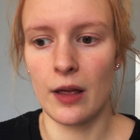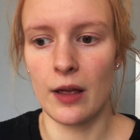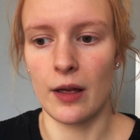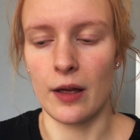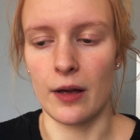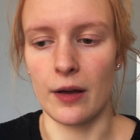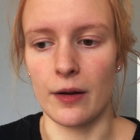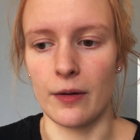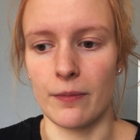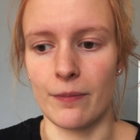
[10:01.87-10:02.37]

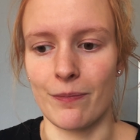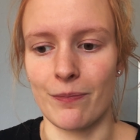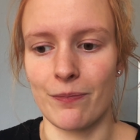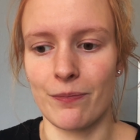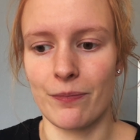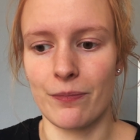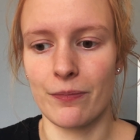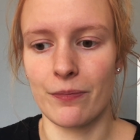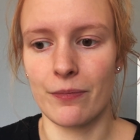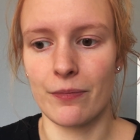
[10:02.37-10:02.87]

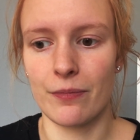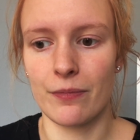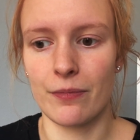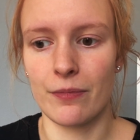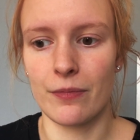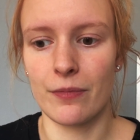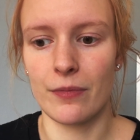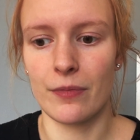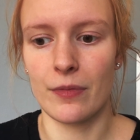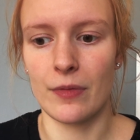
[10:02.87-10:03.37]
And
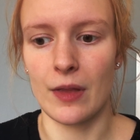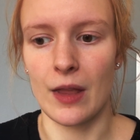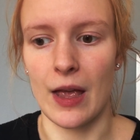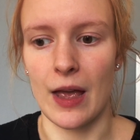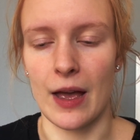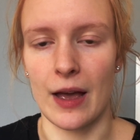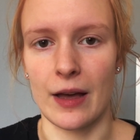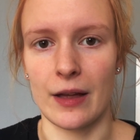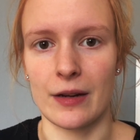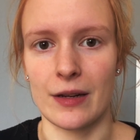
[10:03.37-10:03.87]

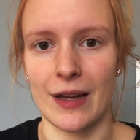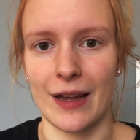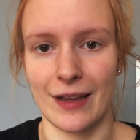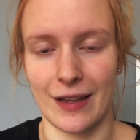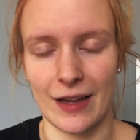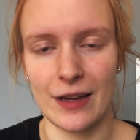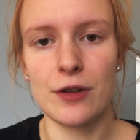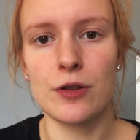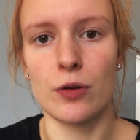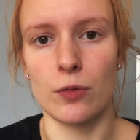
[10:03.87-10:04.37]
I
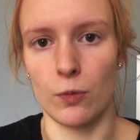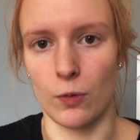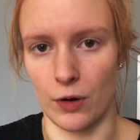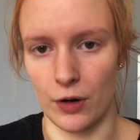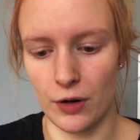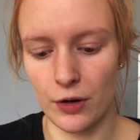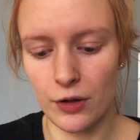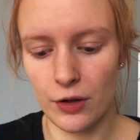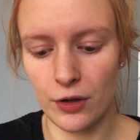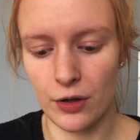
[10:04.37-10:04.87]
get to
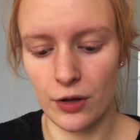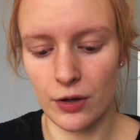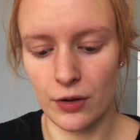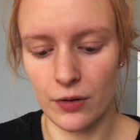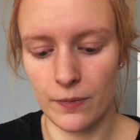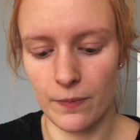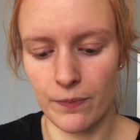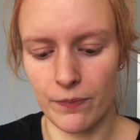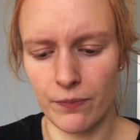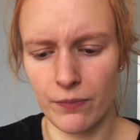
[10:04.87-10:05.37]
work
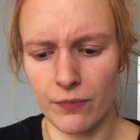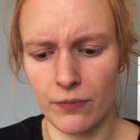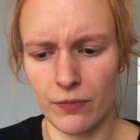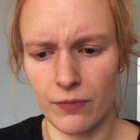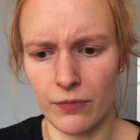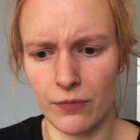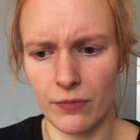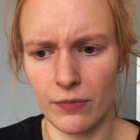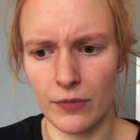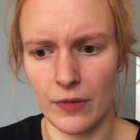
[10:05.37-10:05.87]

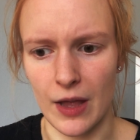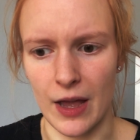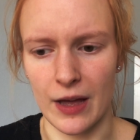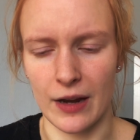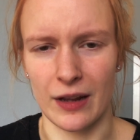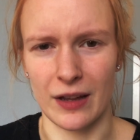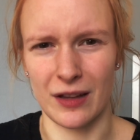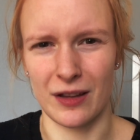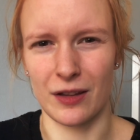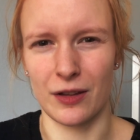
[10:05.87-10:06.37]
and
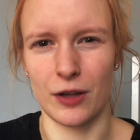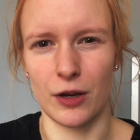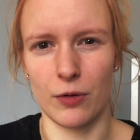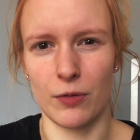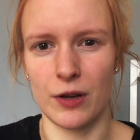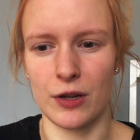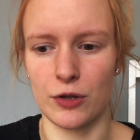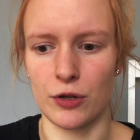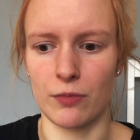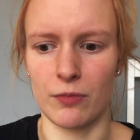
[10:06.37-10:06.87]
I go
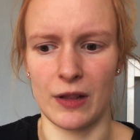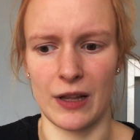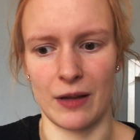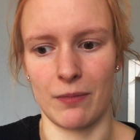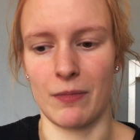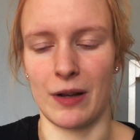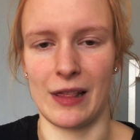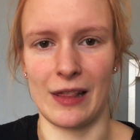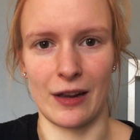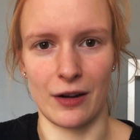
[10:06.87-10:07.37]
into like
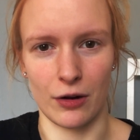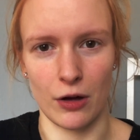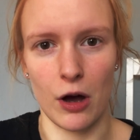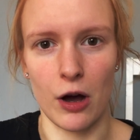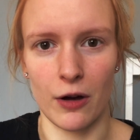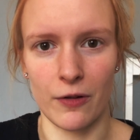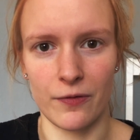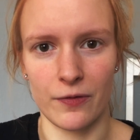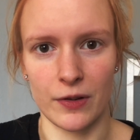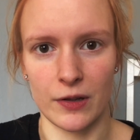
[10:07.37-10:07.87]
my little
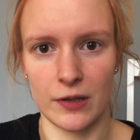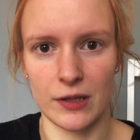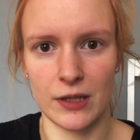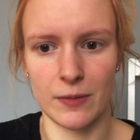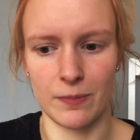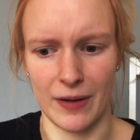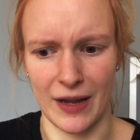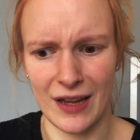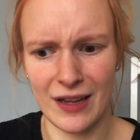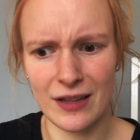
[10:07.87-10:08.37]
office
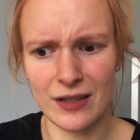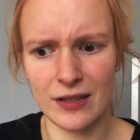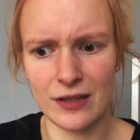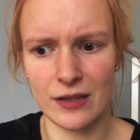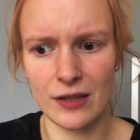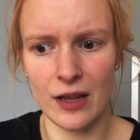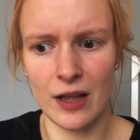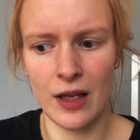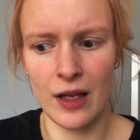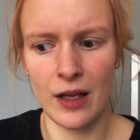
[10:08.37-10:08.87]

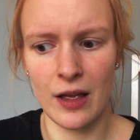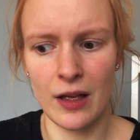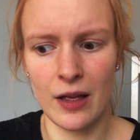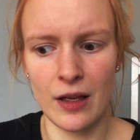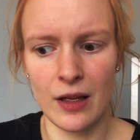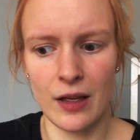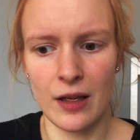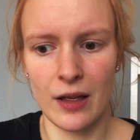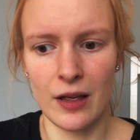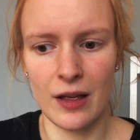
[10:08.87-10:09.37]
space,
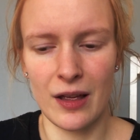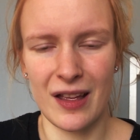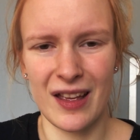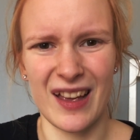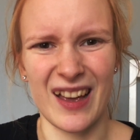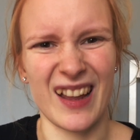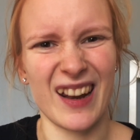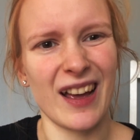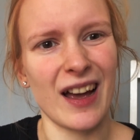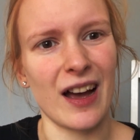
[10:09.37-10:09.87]

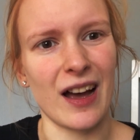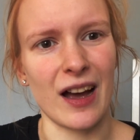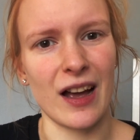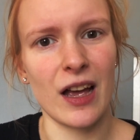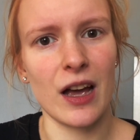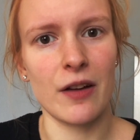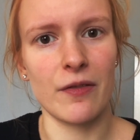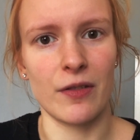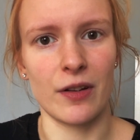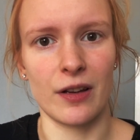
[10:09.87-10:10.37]
and I
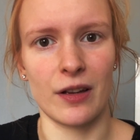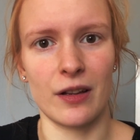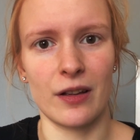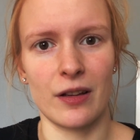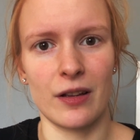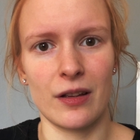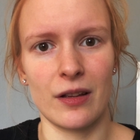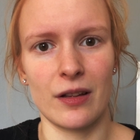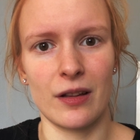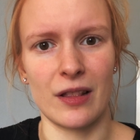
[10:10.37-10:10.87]
have a
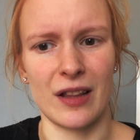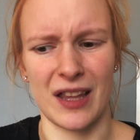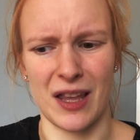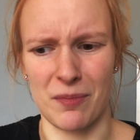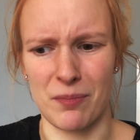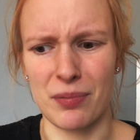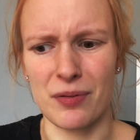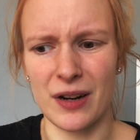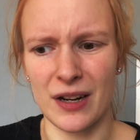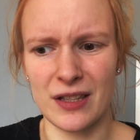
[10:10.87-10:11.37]

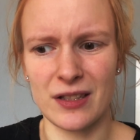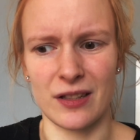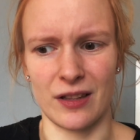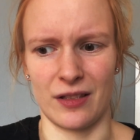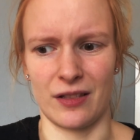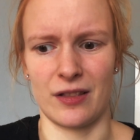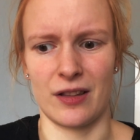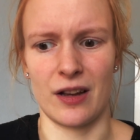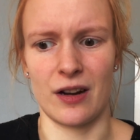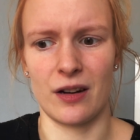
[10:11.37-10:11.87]

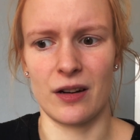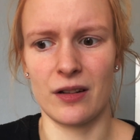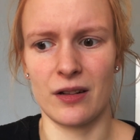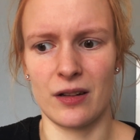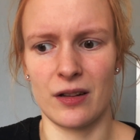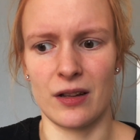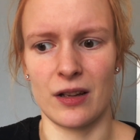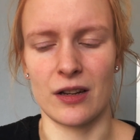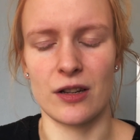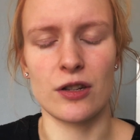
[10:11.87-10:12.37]
present there,
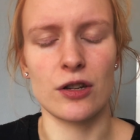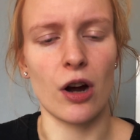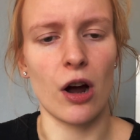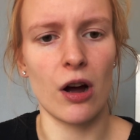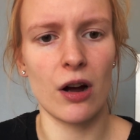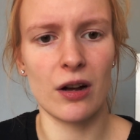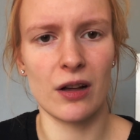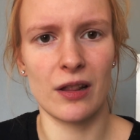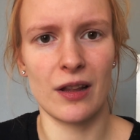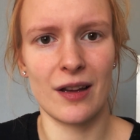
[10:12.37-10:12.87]
a
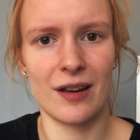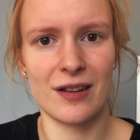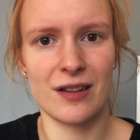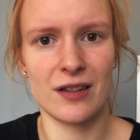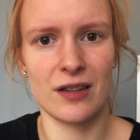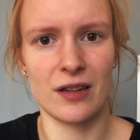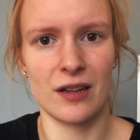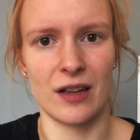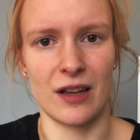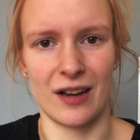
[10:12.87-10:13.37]

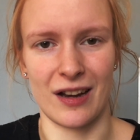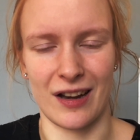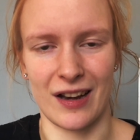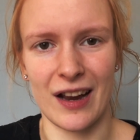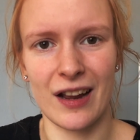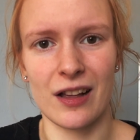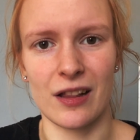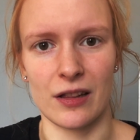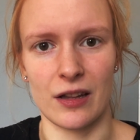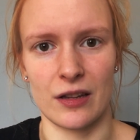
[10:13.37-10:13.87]
chocolate and a
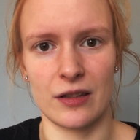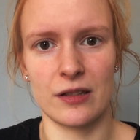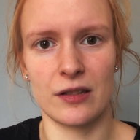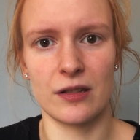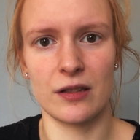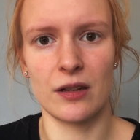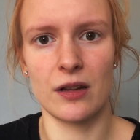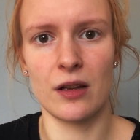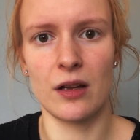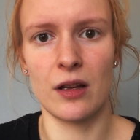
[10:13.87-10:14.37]
necklace,